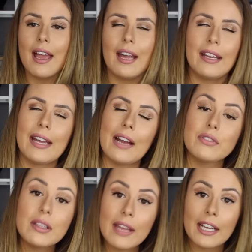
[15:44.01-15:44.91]
And I
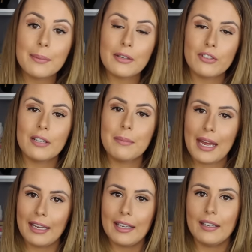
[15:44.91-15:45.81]
have to thank my friend
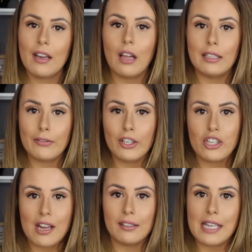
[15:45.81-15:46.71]
Megan, I'll leave her
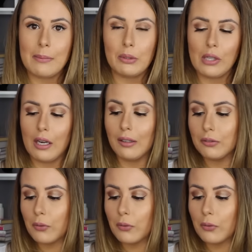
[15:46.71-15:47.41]
channel down below,